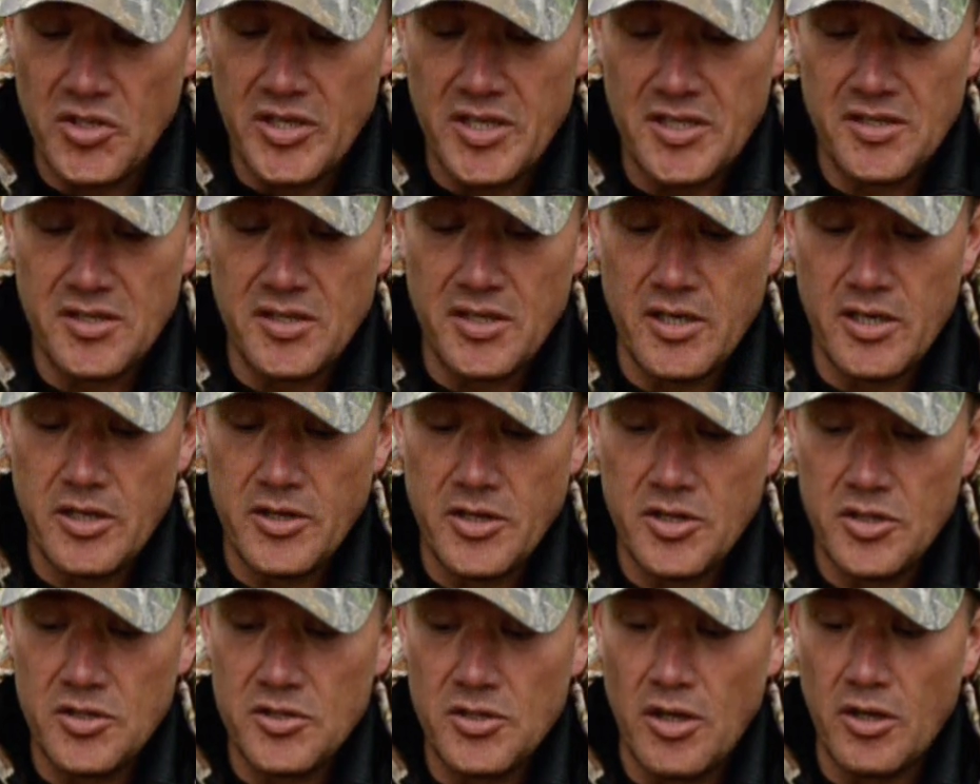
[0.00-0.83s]
is
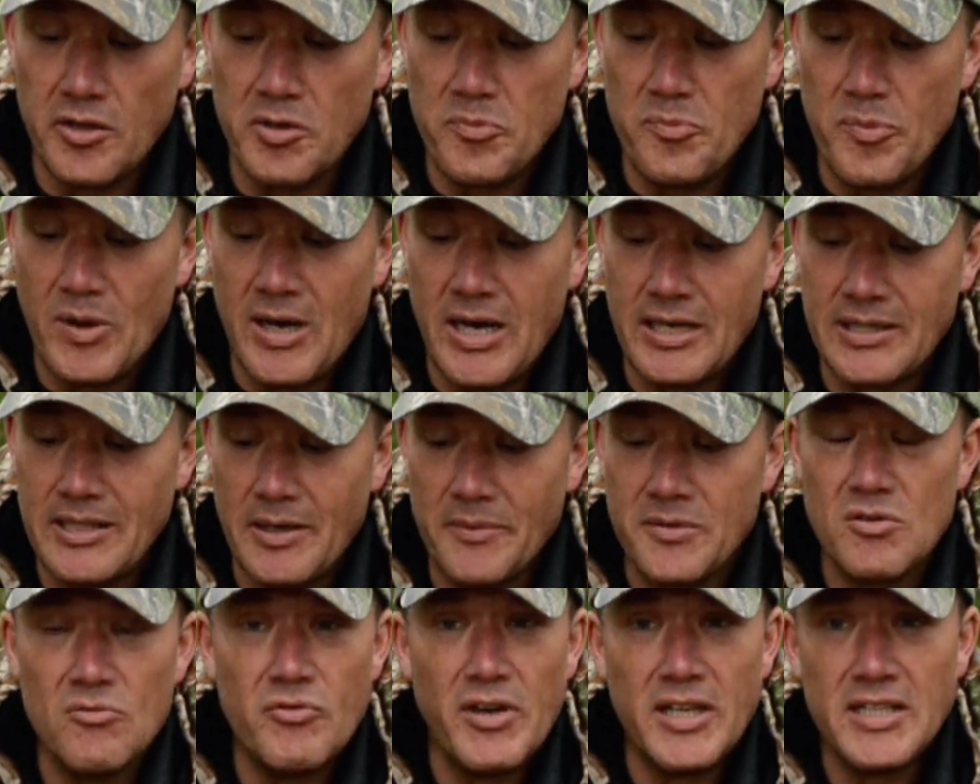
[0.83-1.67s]
the solid bag. Now,
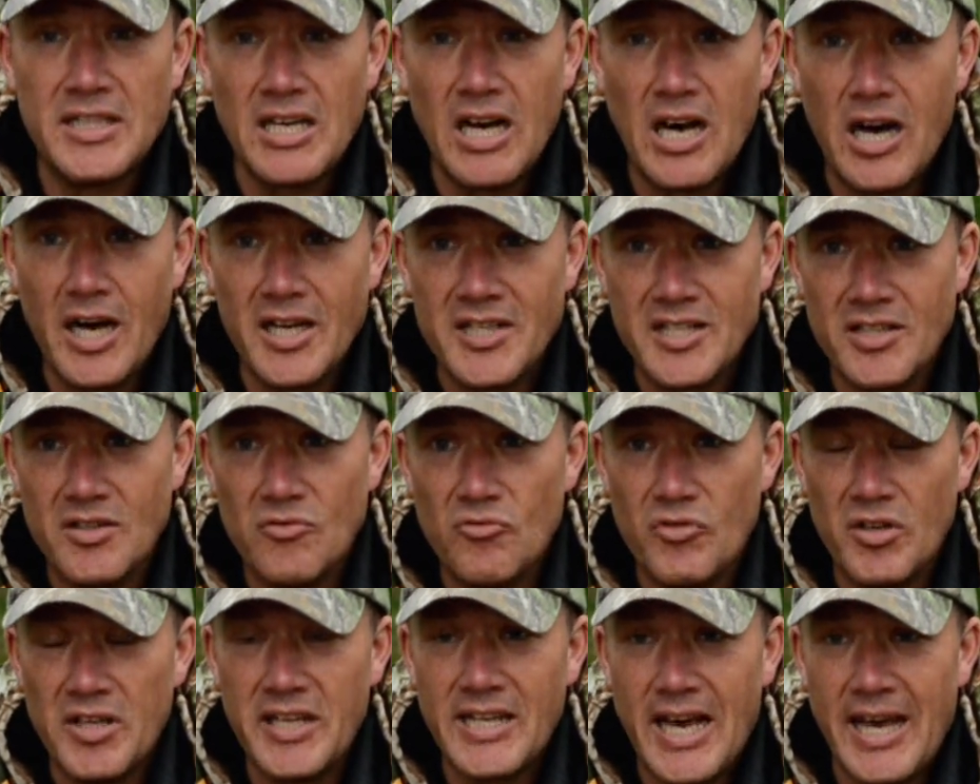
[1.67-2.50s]
it's a rig that I didn't
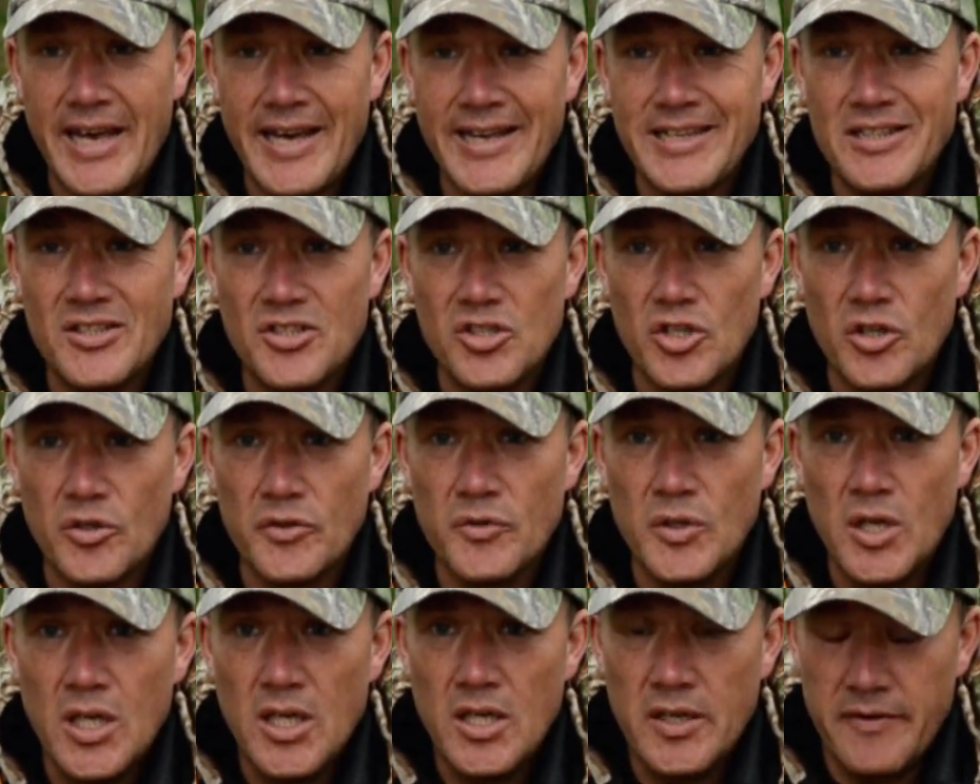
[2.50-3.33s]
really get into
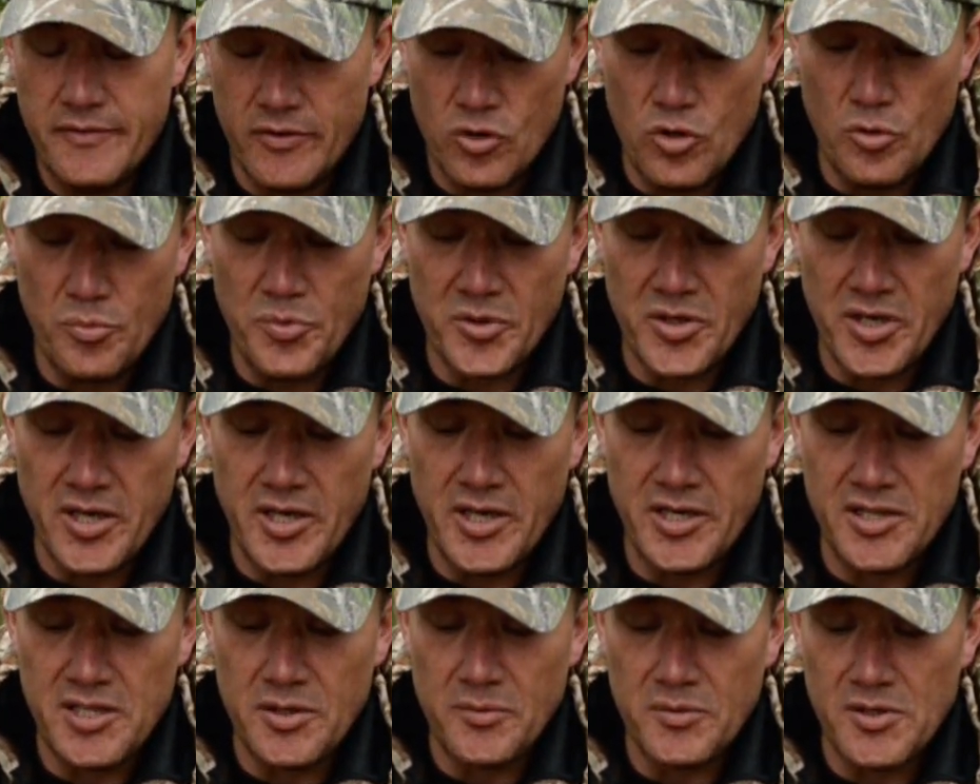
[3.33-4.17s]
for a couple of
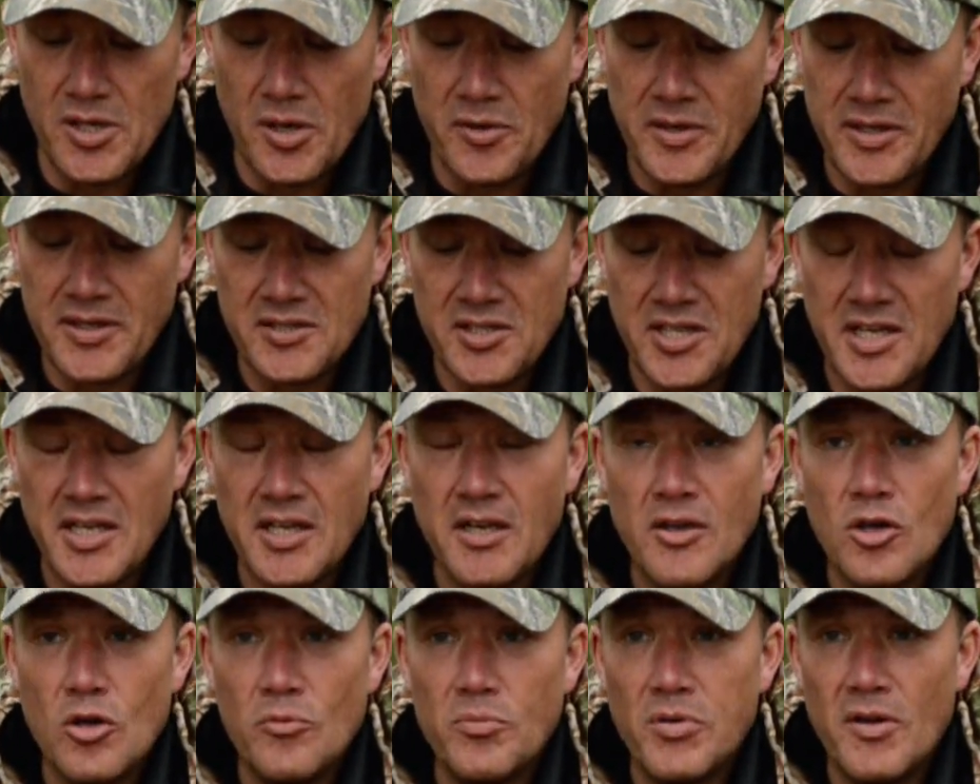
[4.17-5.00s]
years. It was only seeing
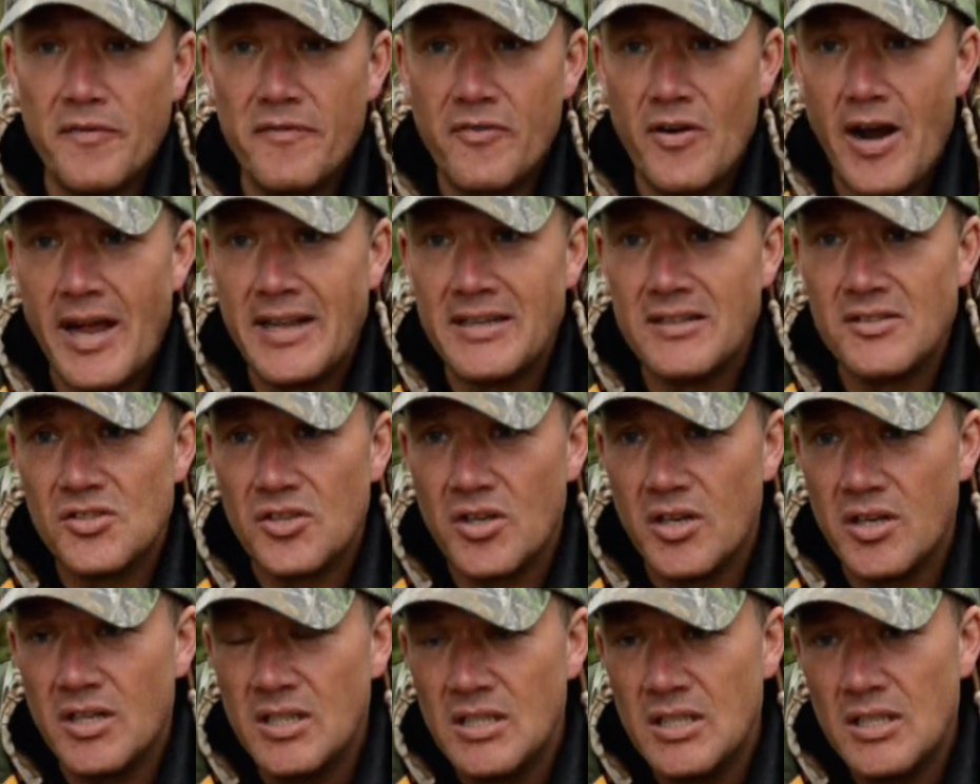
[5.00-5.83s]
a couple of friends
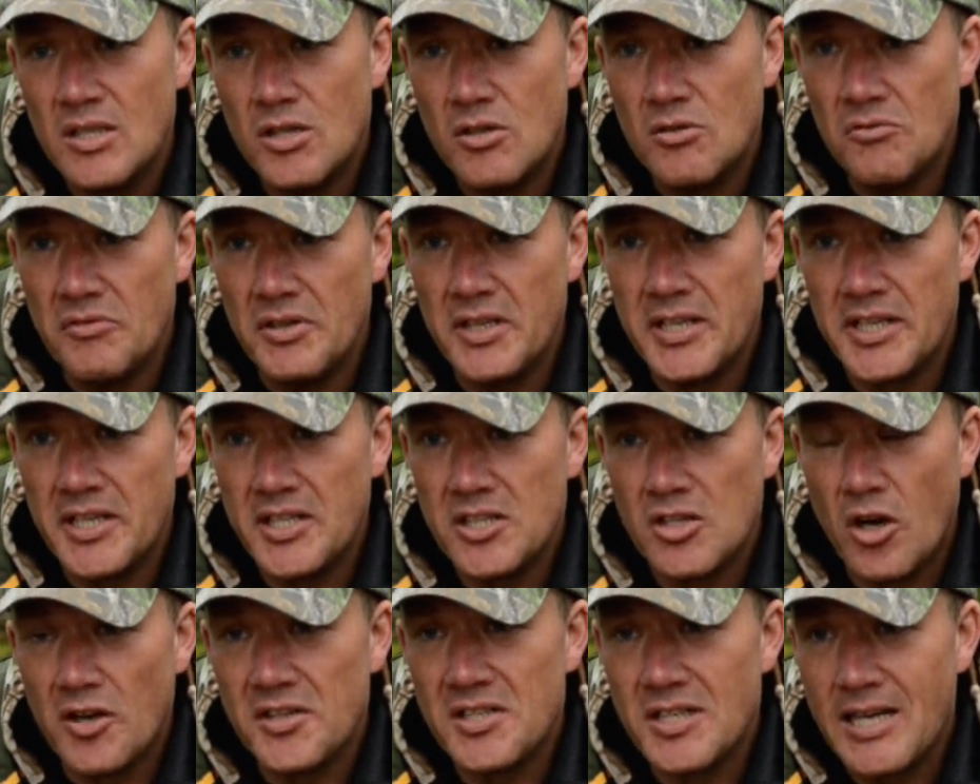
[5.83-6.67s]
that really
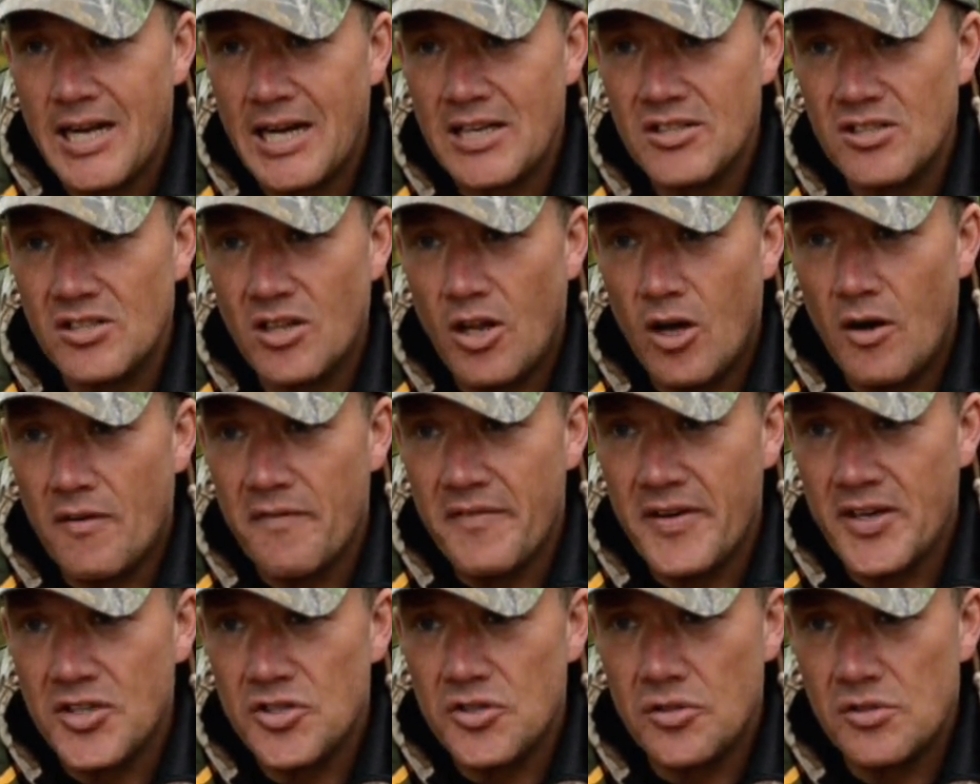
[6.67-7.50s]
started to catch a lot of
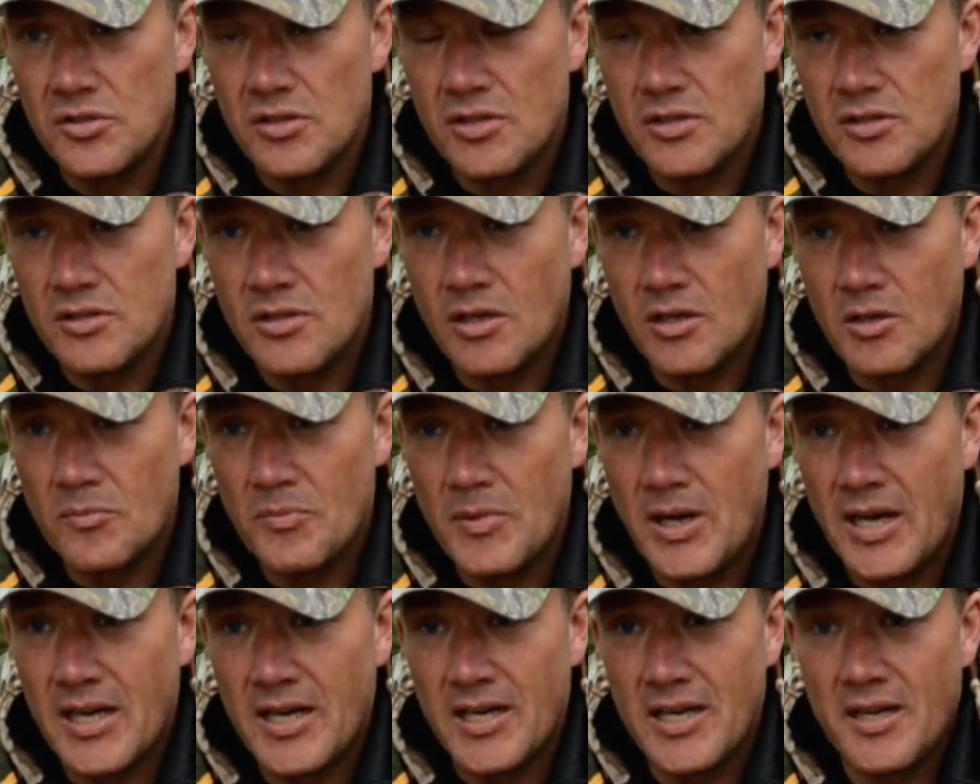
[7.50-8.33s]
fish using a solid
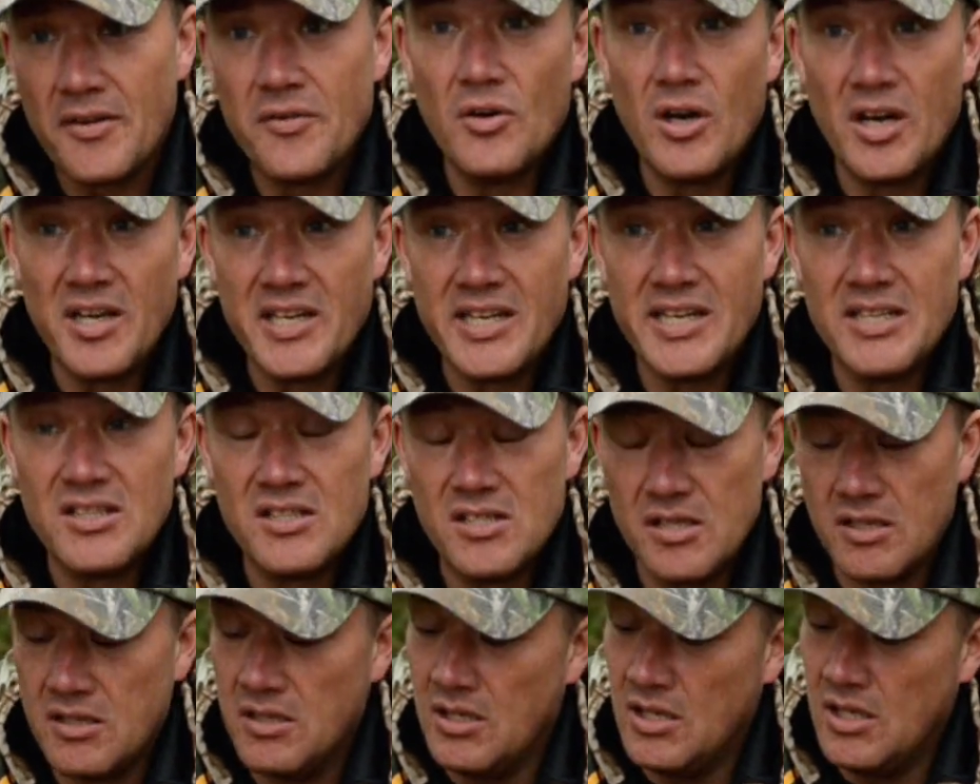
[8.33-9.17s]
bag, and I thought I need
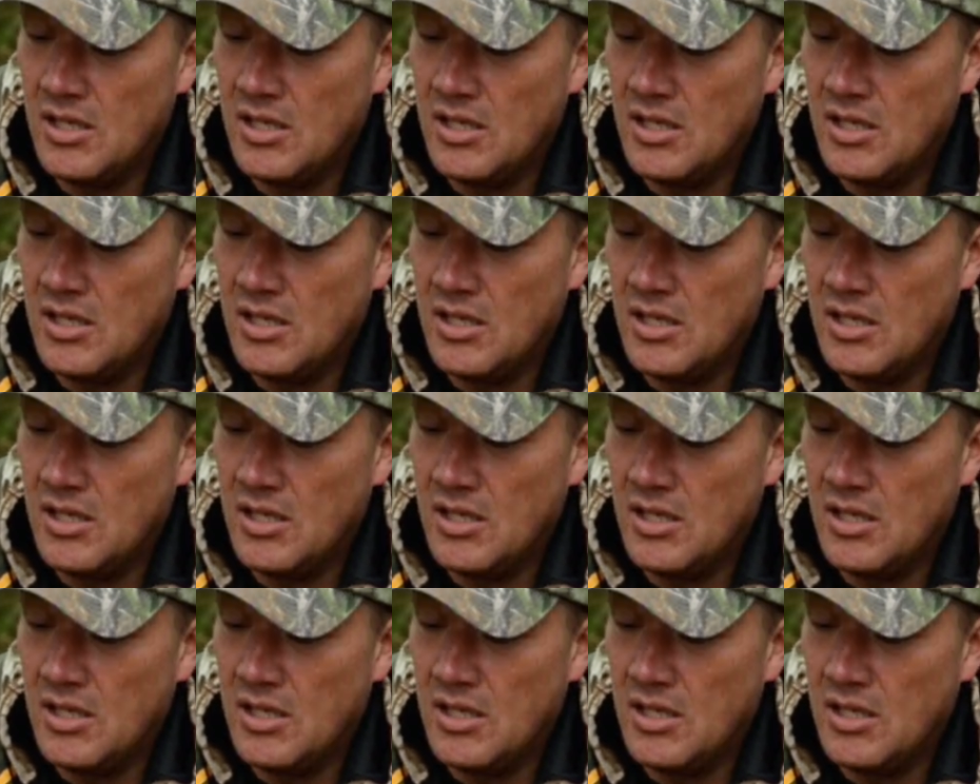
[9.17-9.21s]
to